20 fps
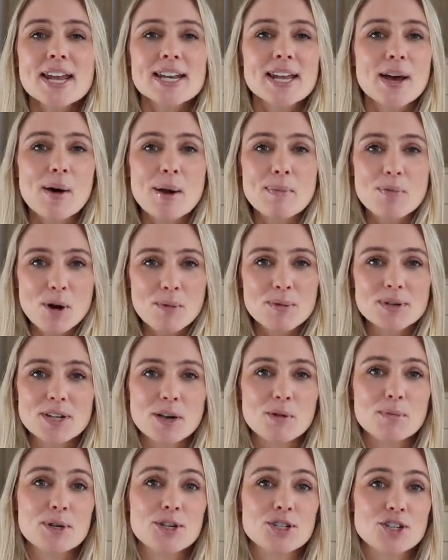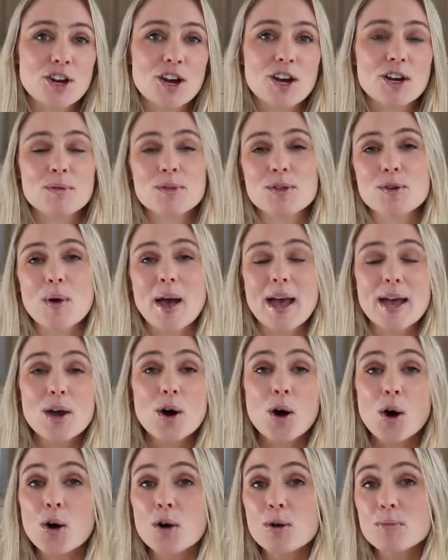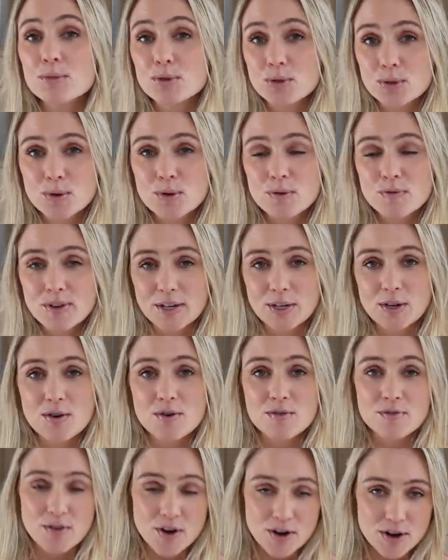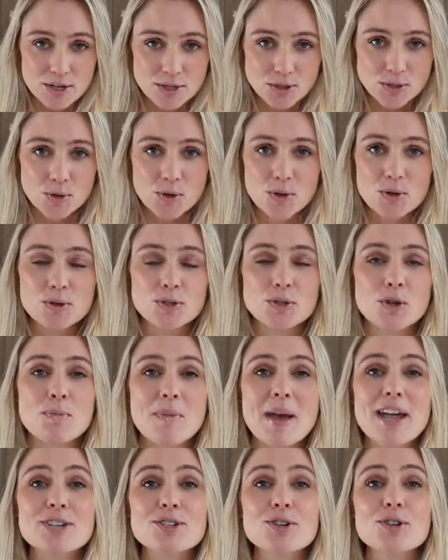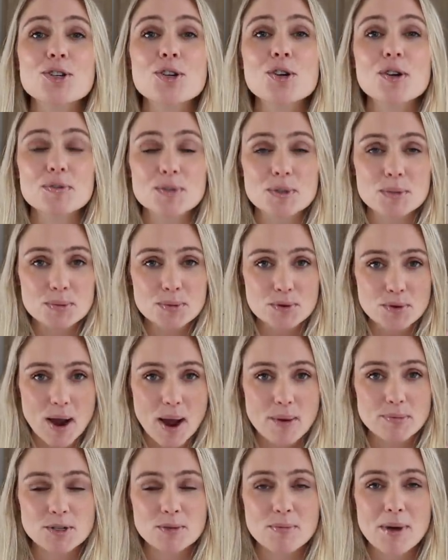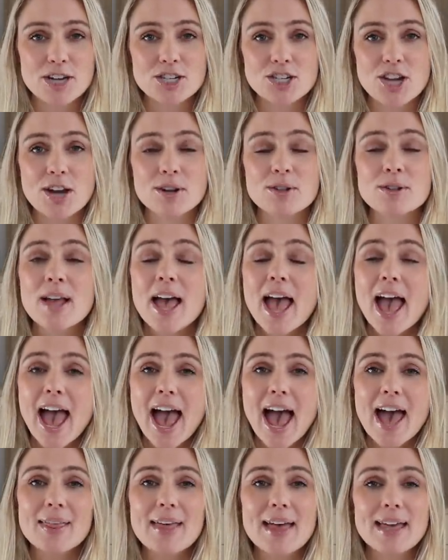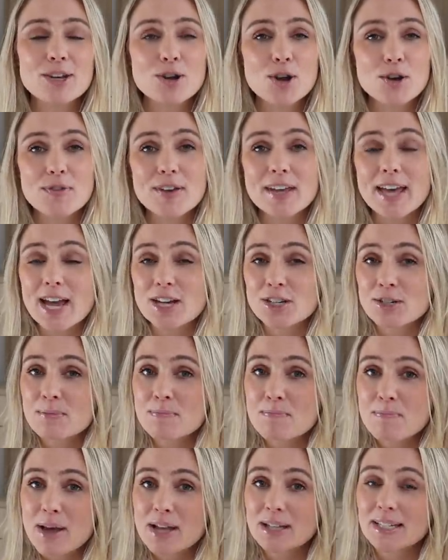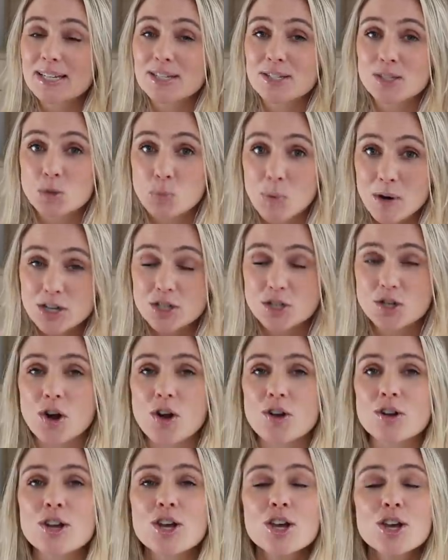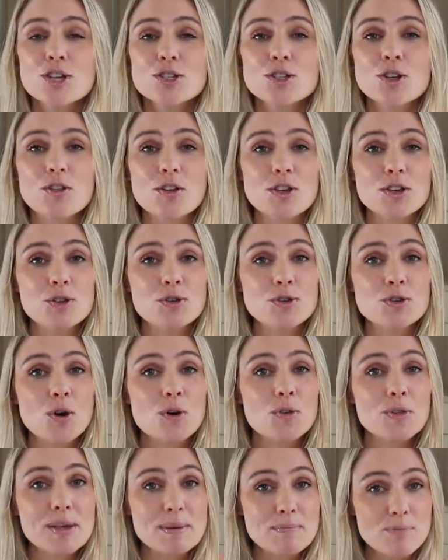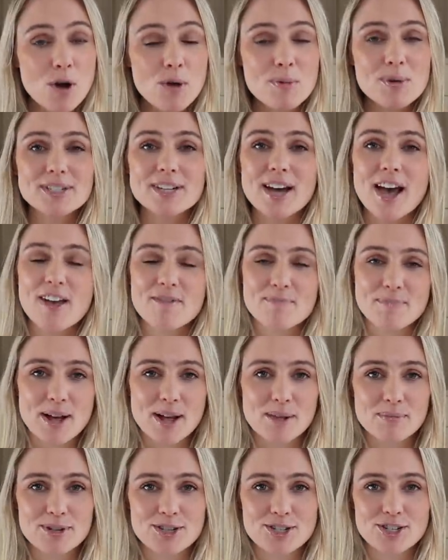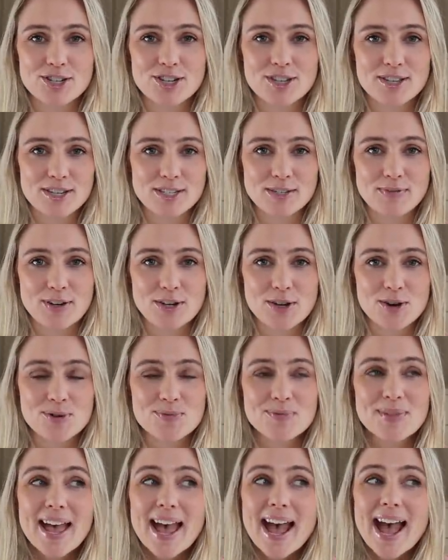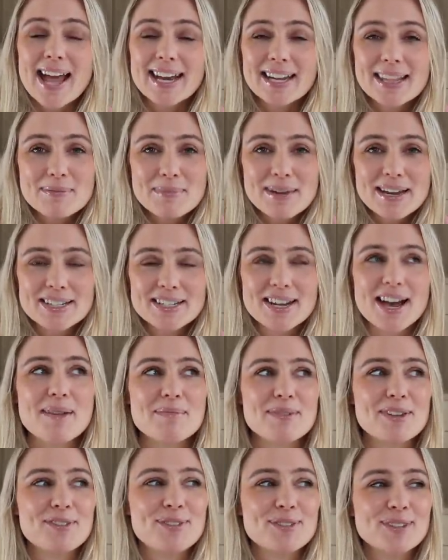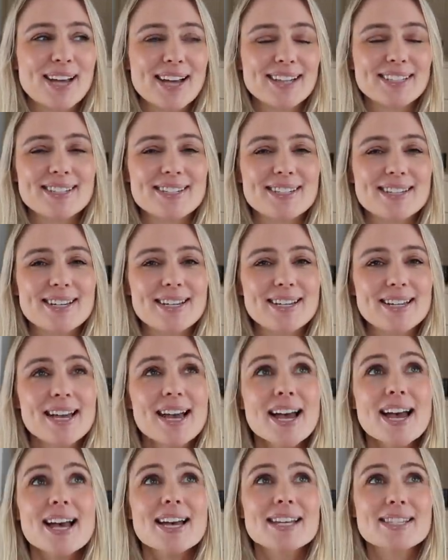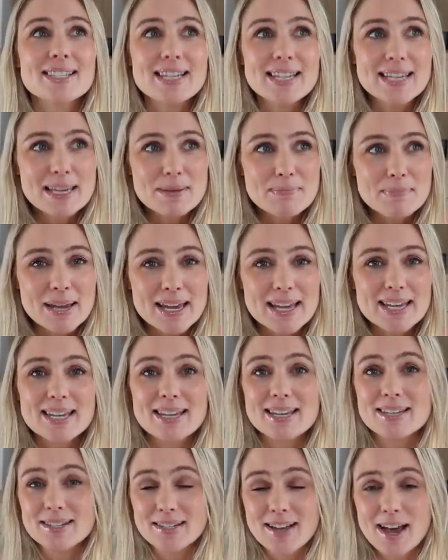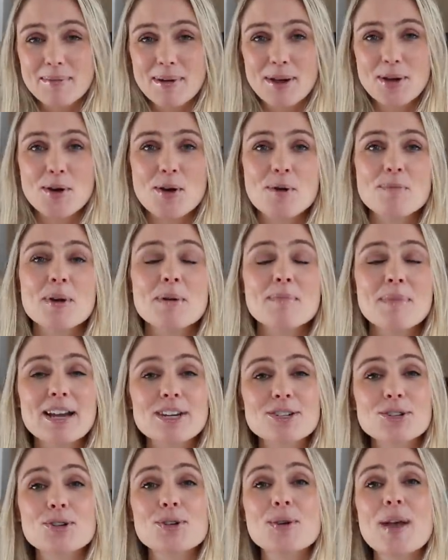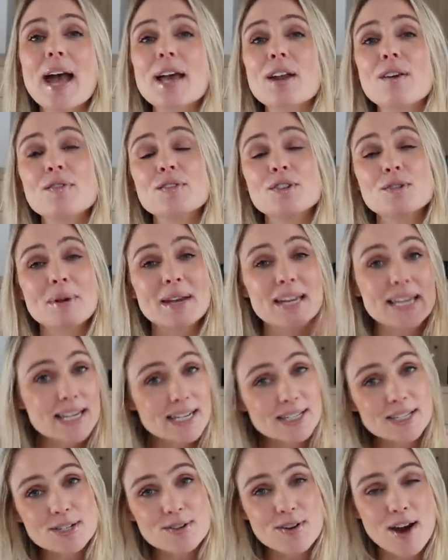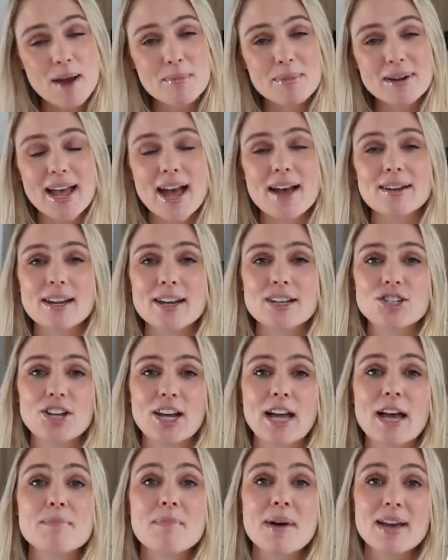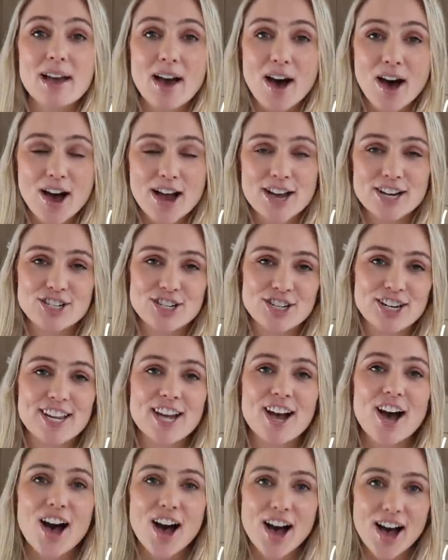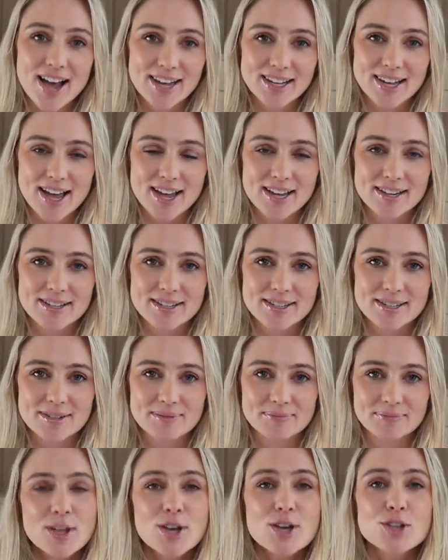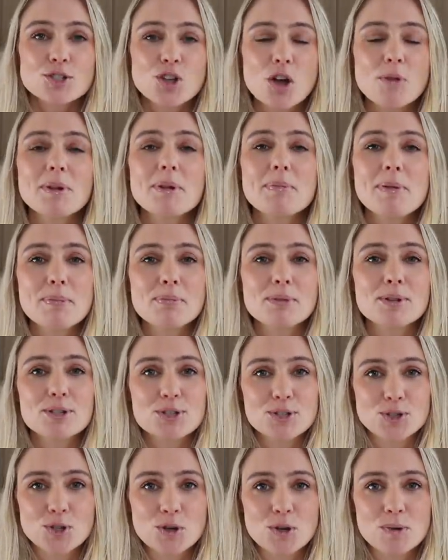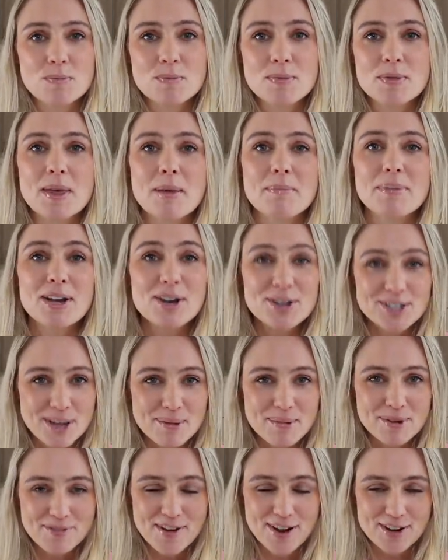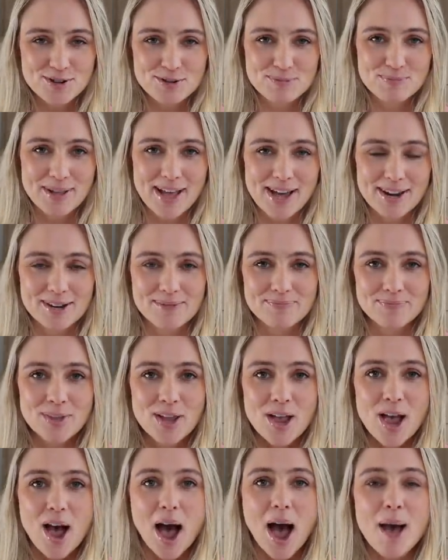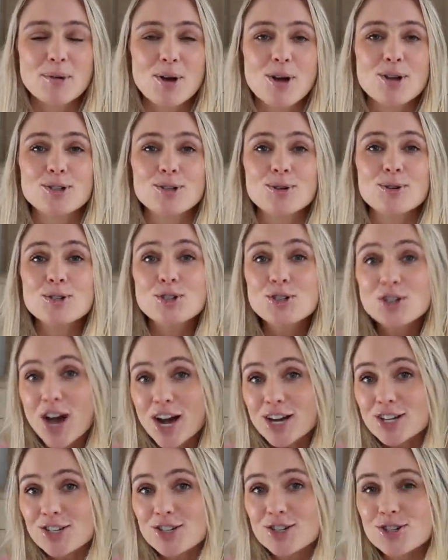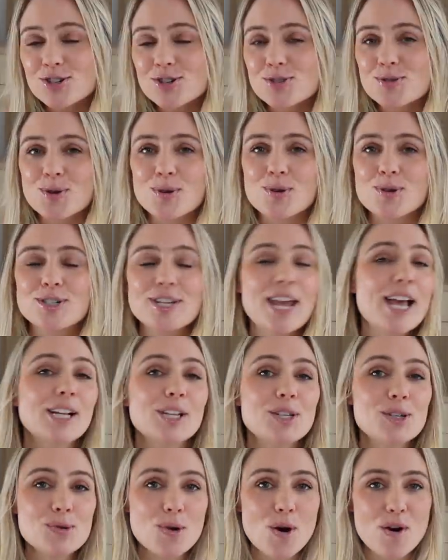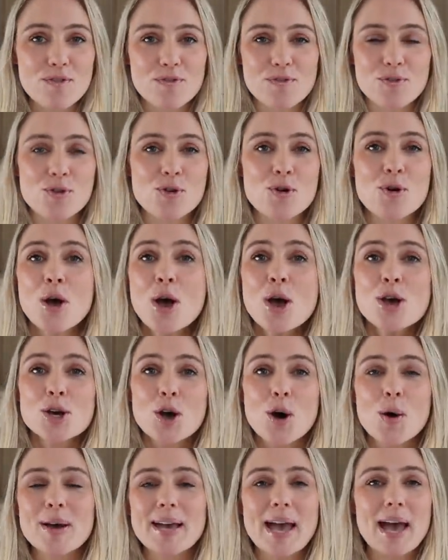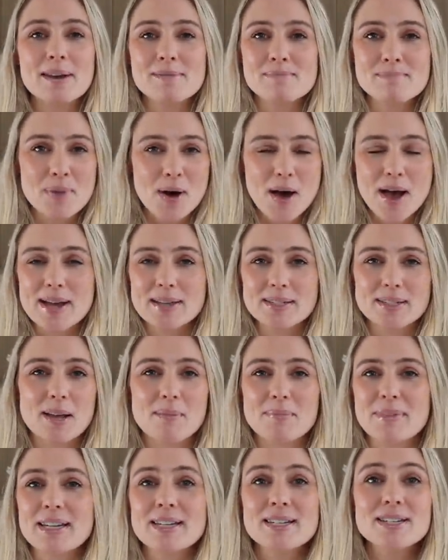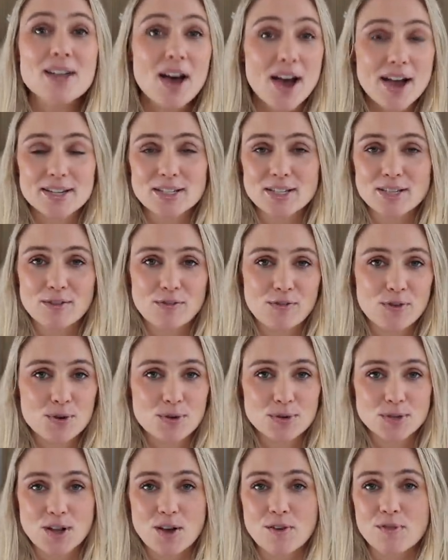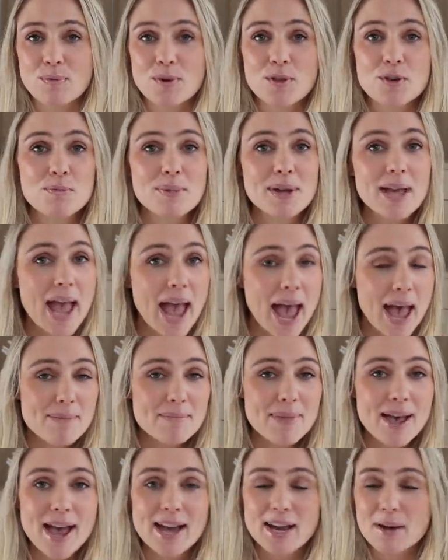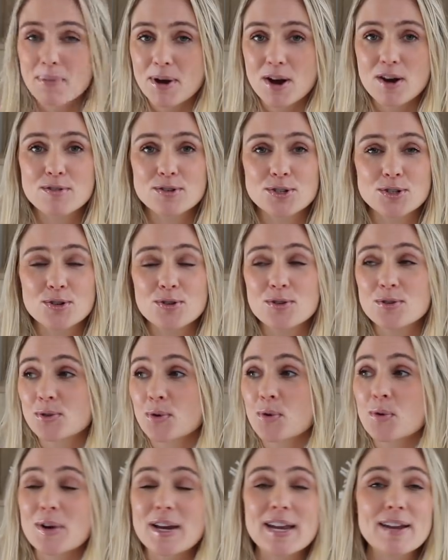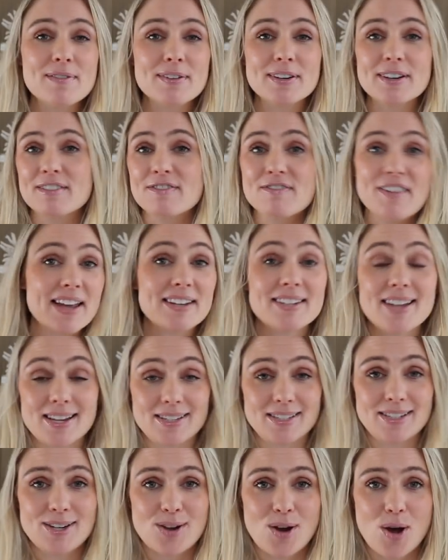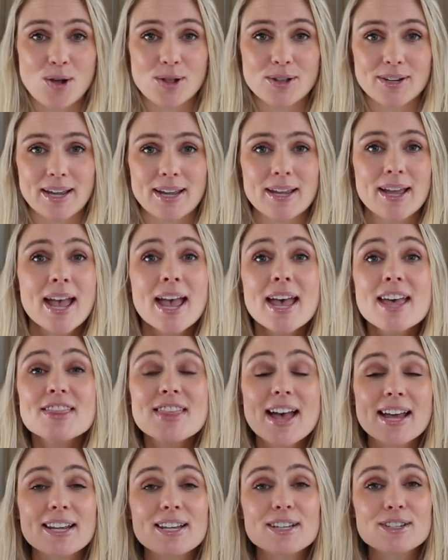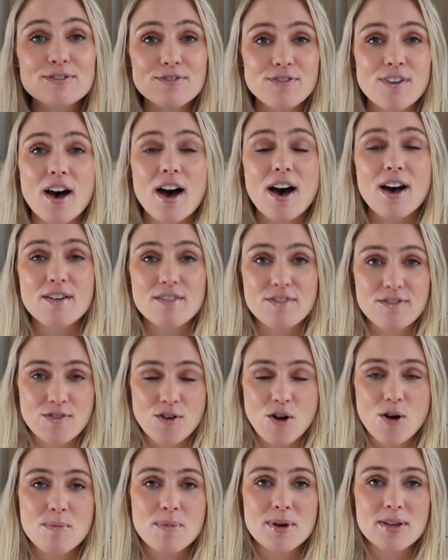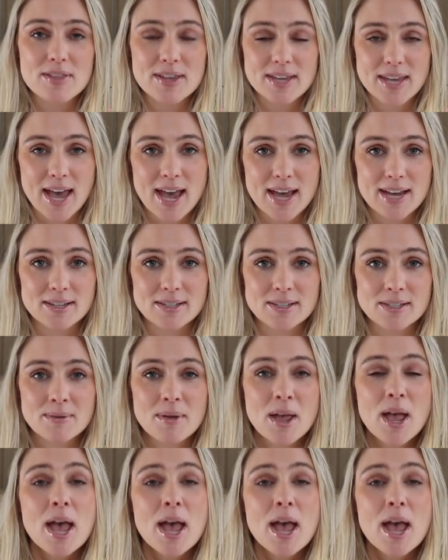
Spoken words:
Now I promise I'll be sharing with you a home tour video very soon. So make sure you have subscribed to my channel and that notification bell is switched on so that you know the moment I have published this video. And in the meantime, if you'd like to see a sneaky peek inside my home, make sure you head over to my Instagram account and check out my IG highlights. So many people assume that because I'm a financial planner, I'm going to judge you or tell you off for going out and buying something nice for yourself, whether it be a handbag, a pair of shoes, or even a fantastic holiday. That is far from the case.